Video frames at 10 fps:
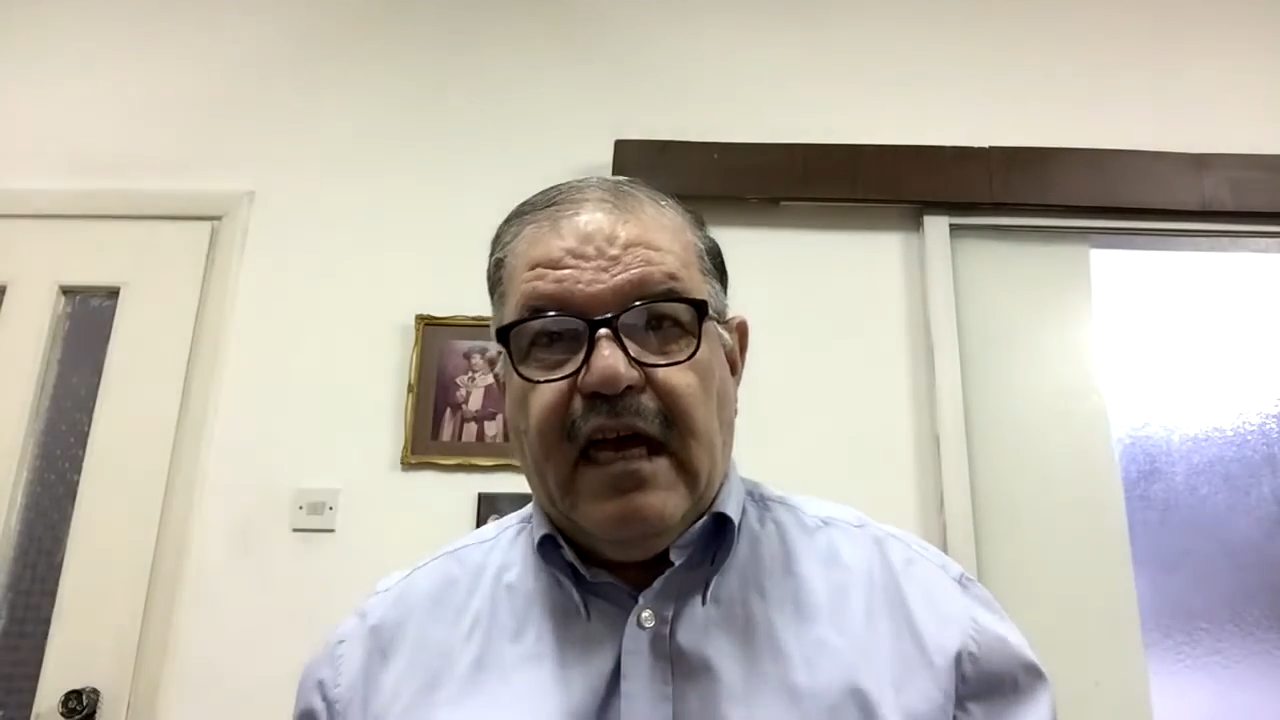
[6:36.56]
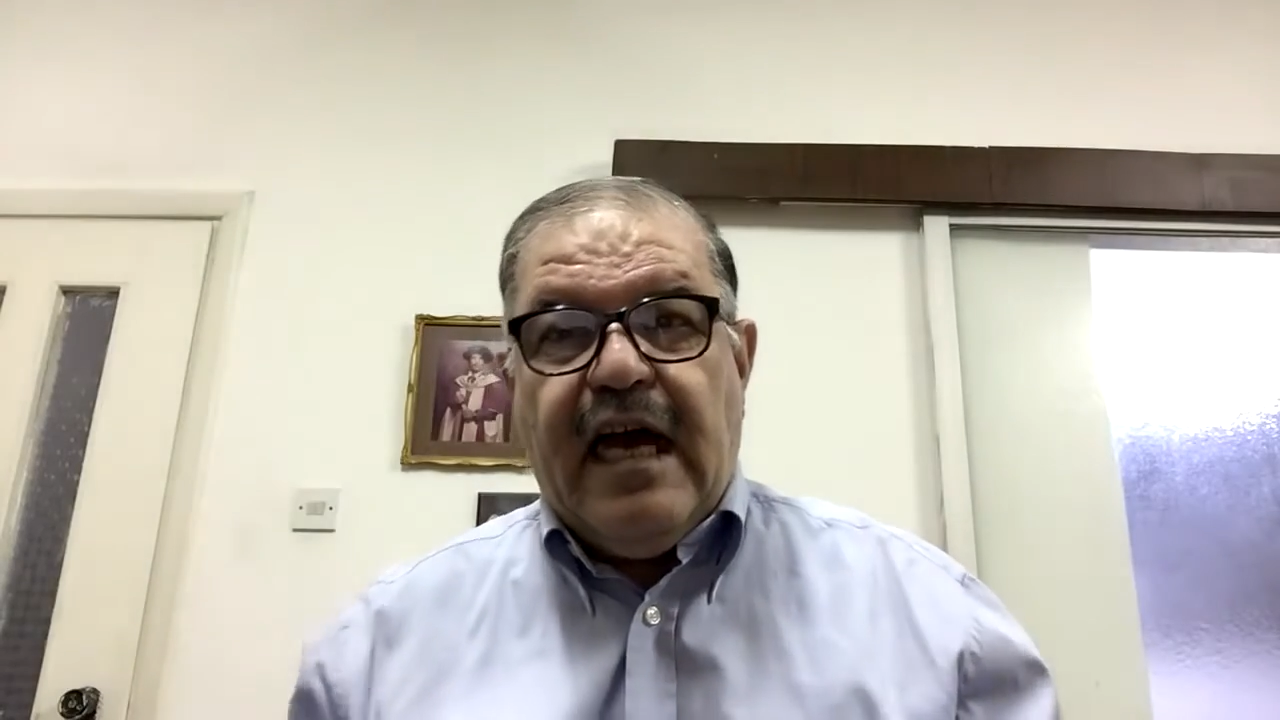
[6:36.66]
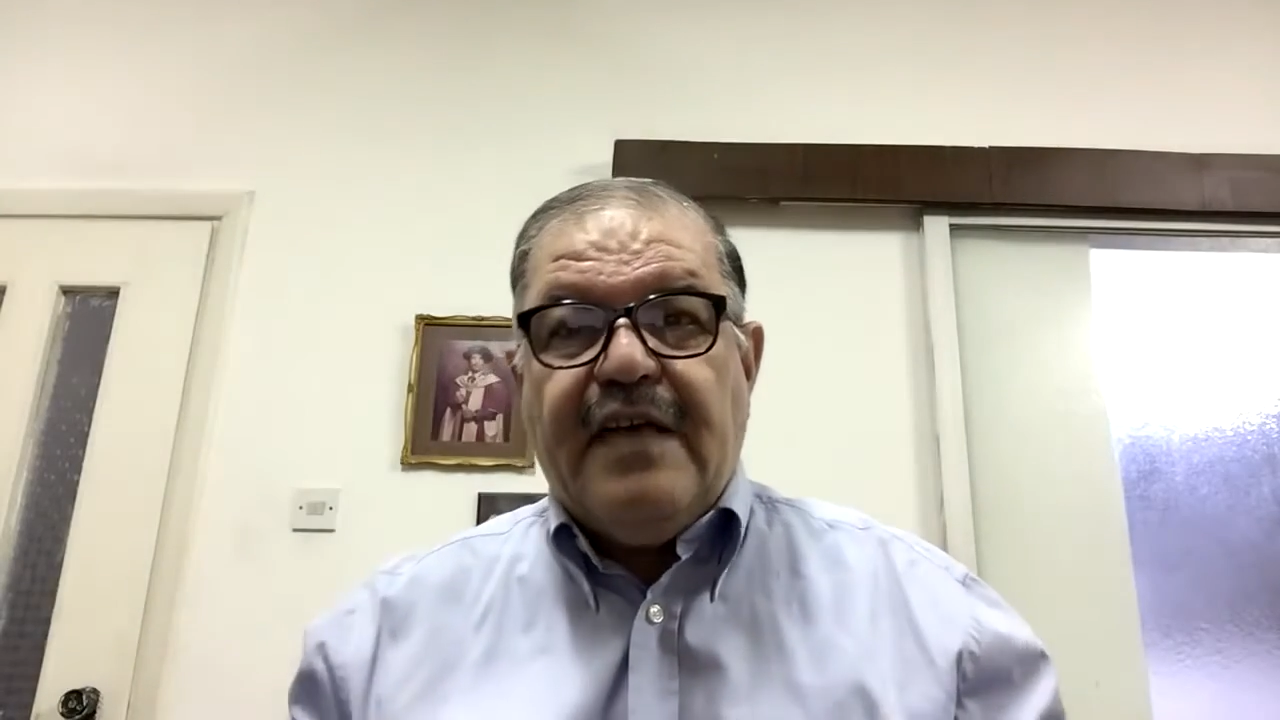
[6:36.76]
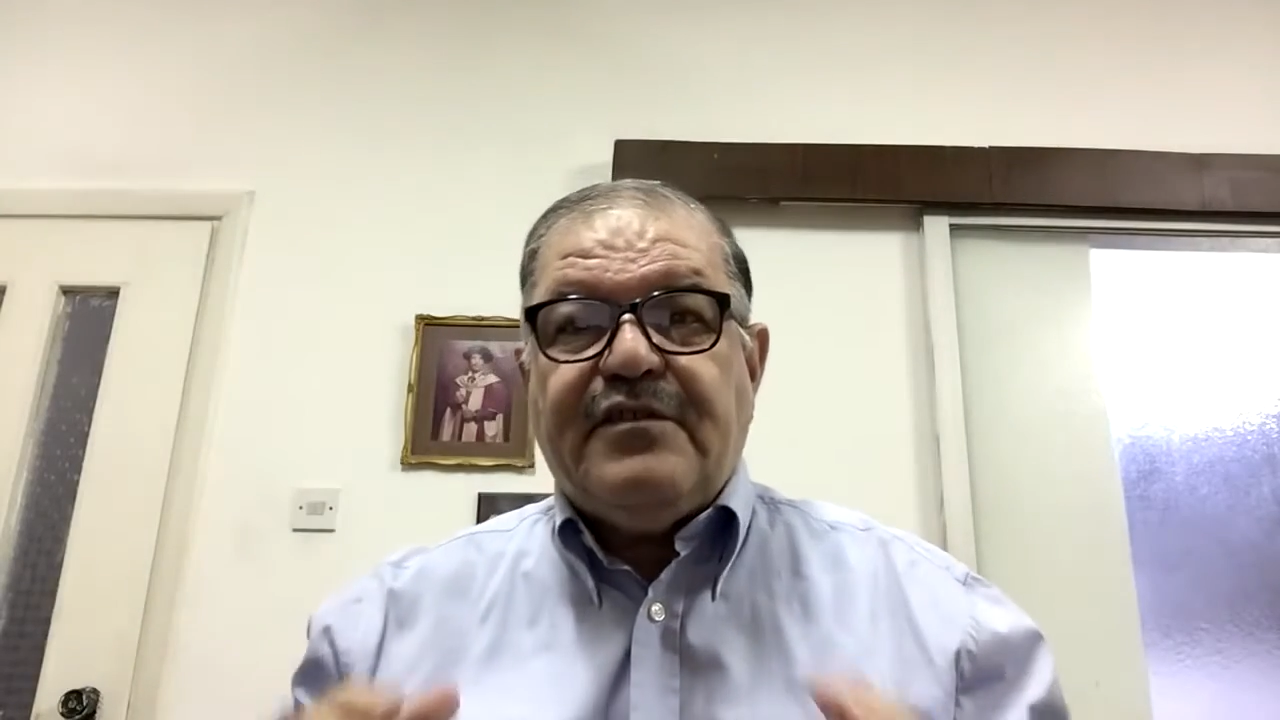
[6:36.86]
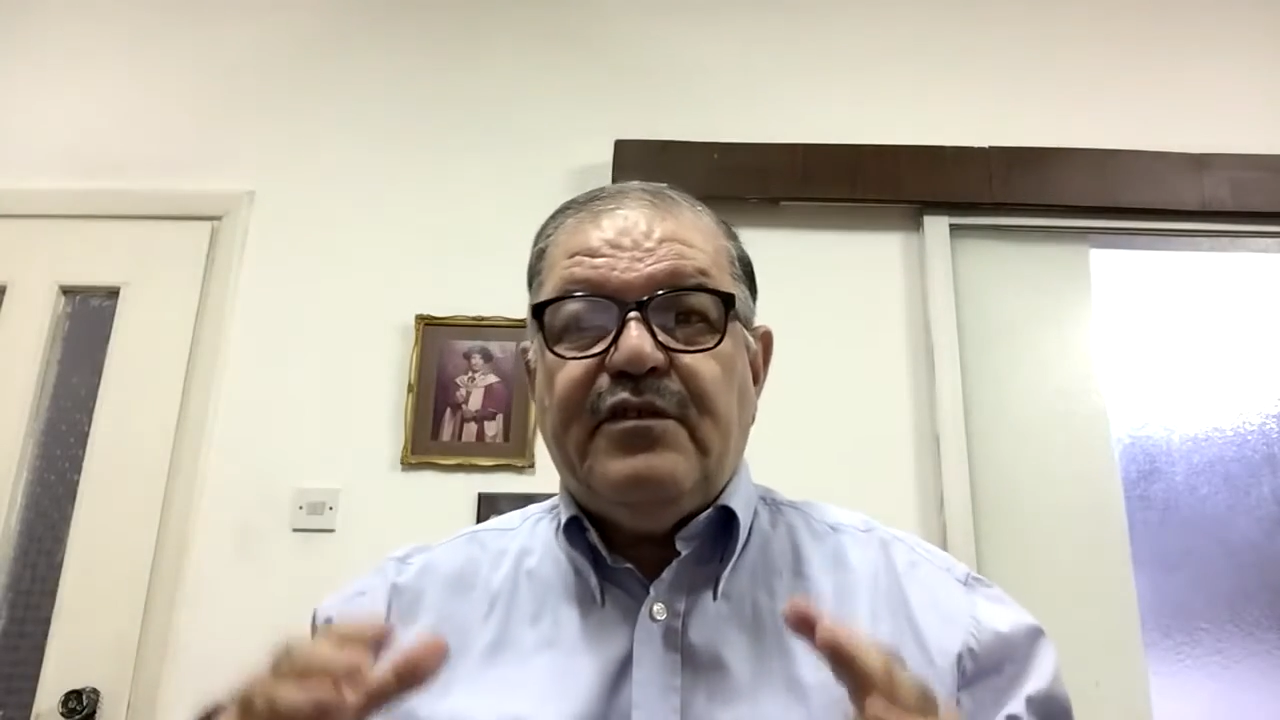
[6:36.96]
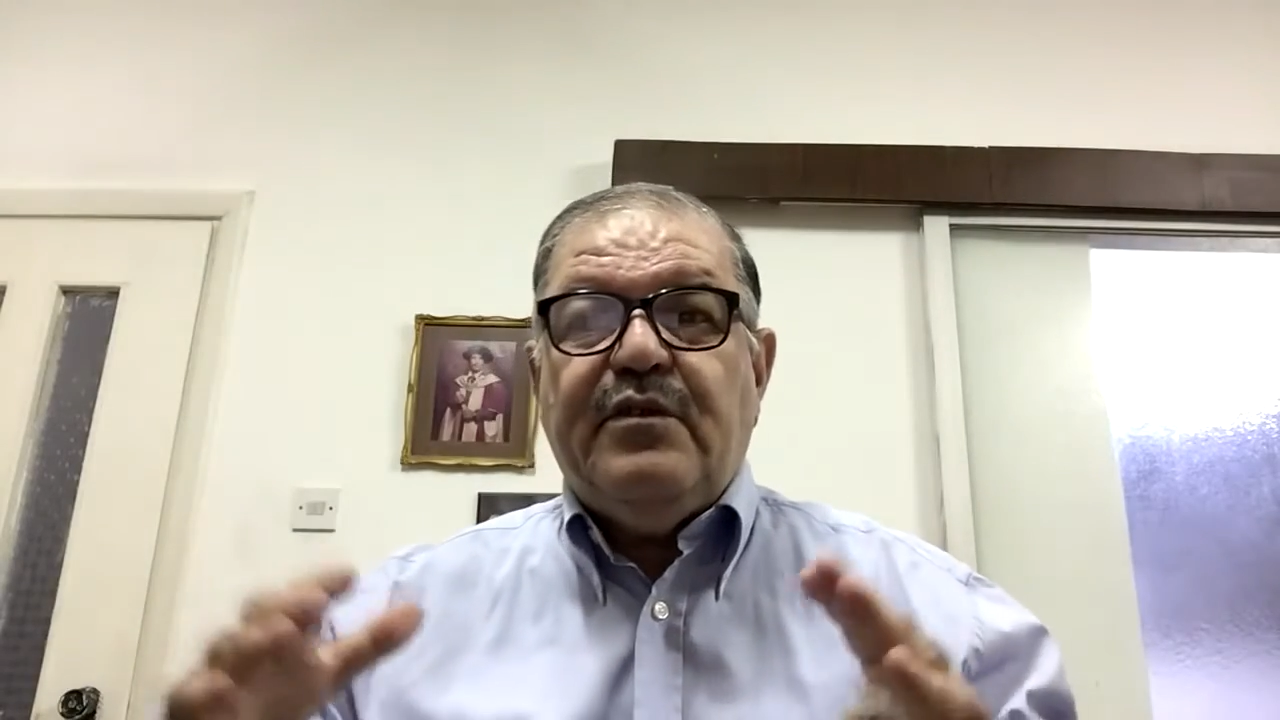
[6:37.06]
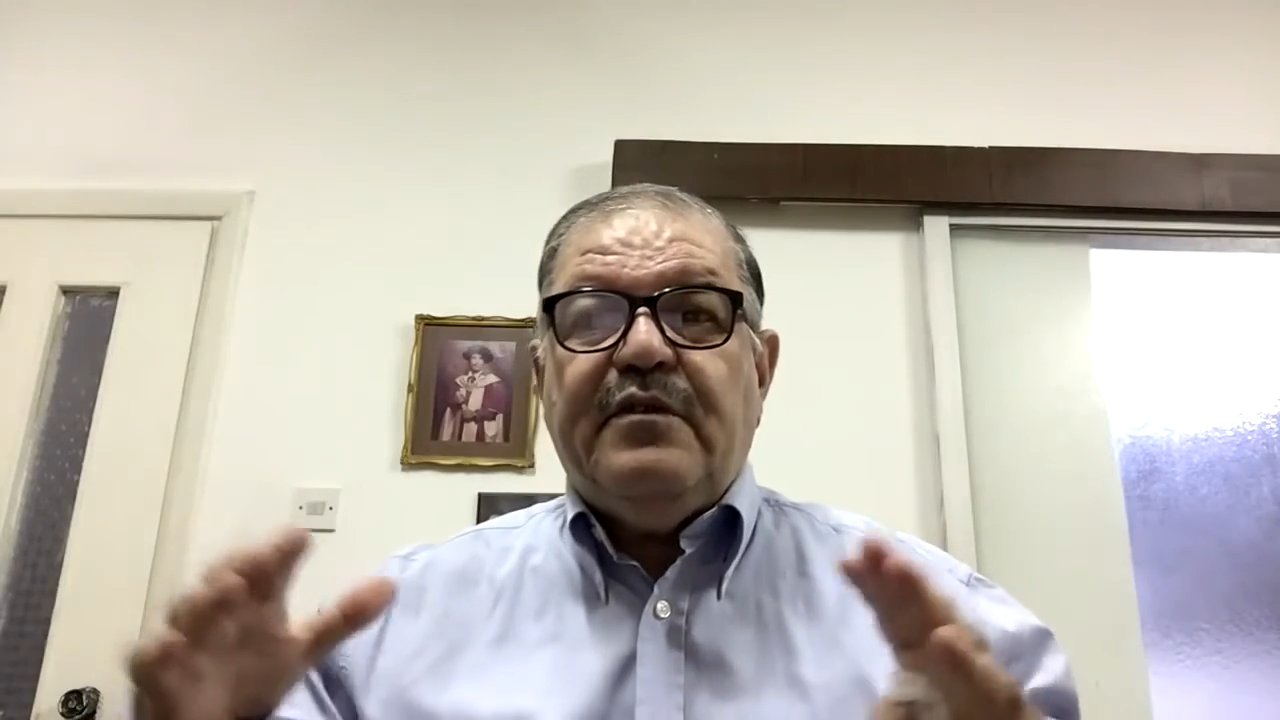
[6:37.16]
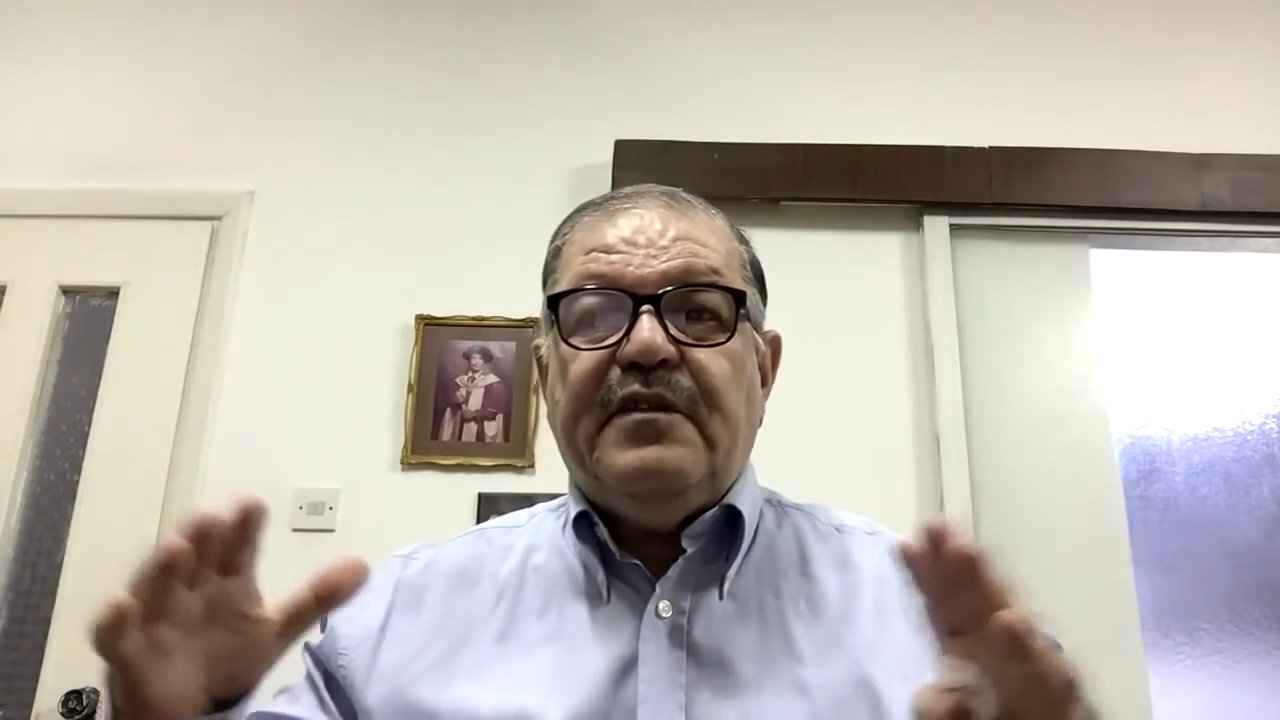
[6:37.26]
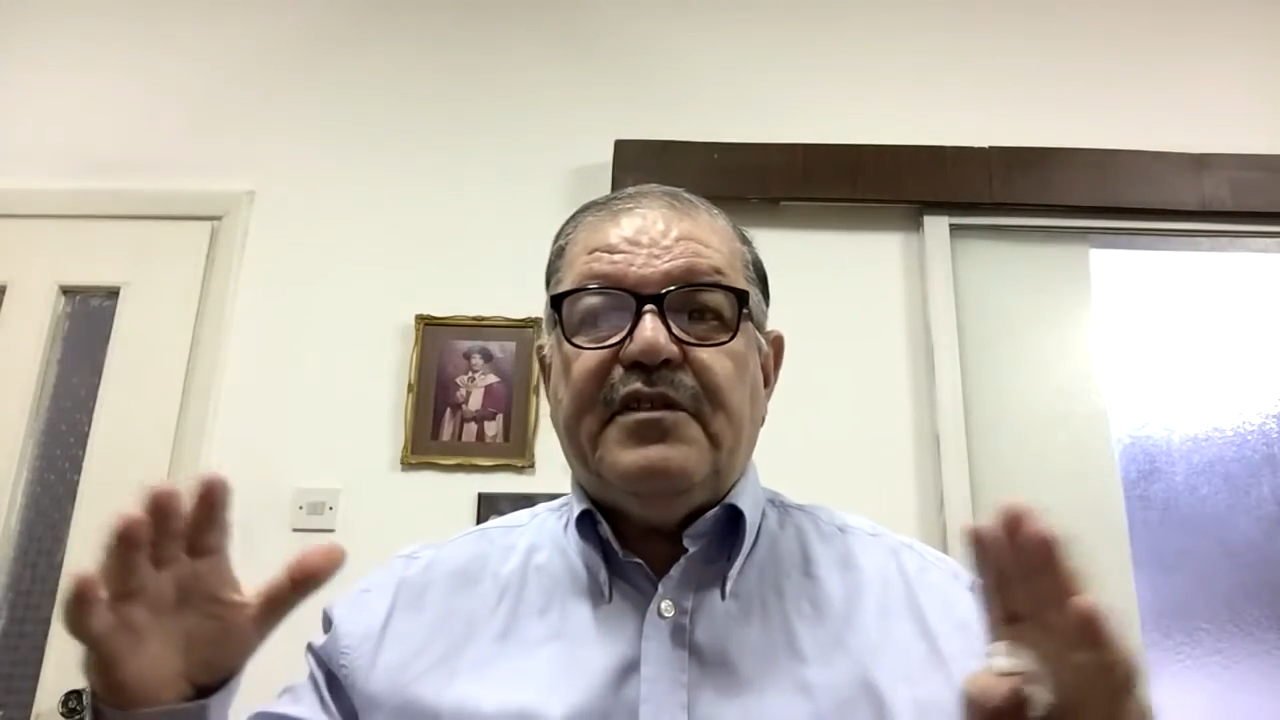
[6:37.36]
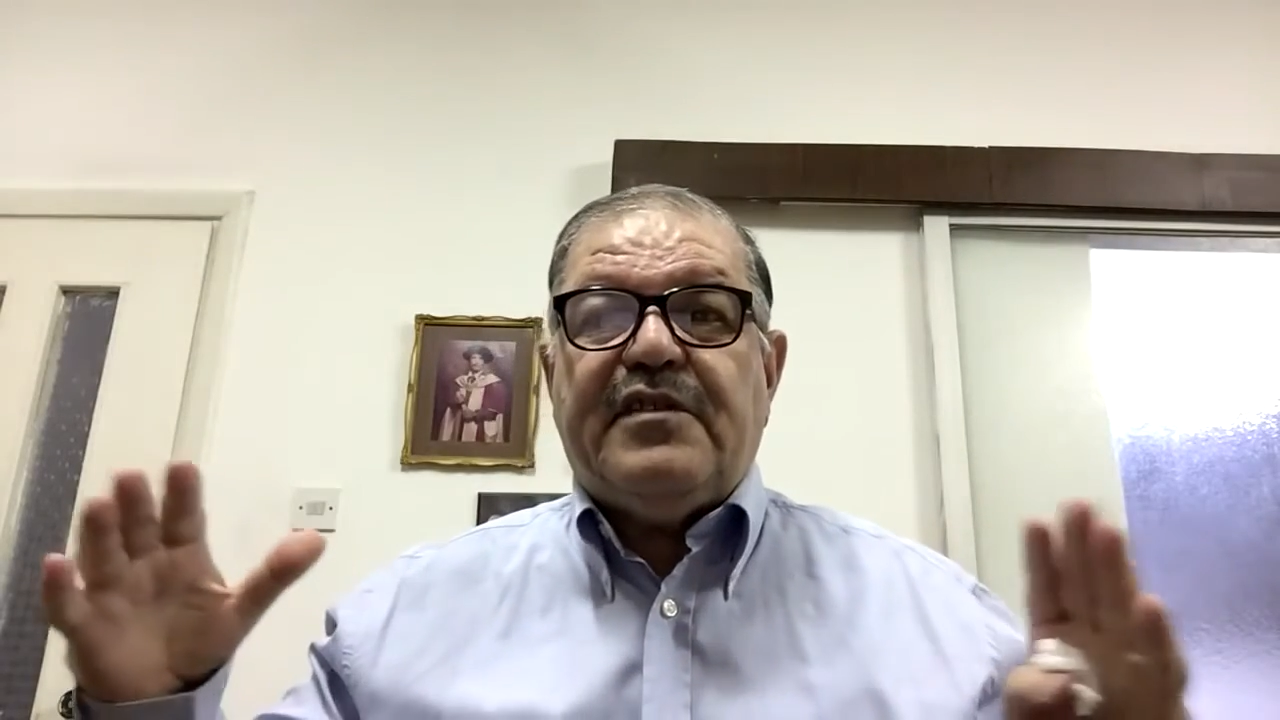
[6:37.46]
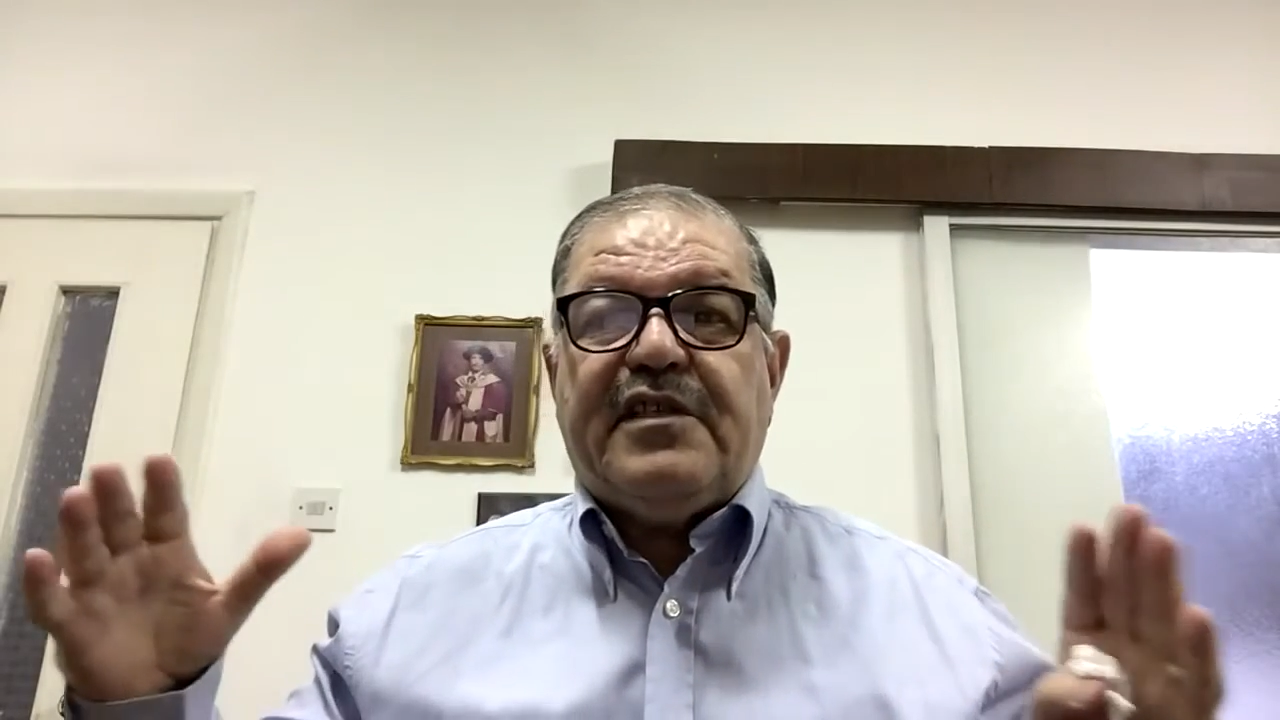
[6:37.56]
As the universe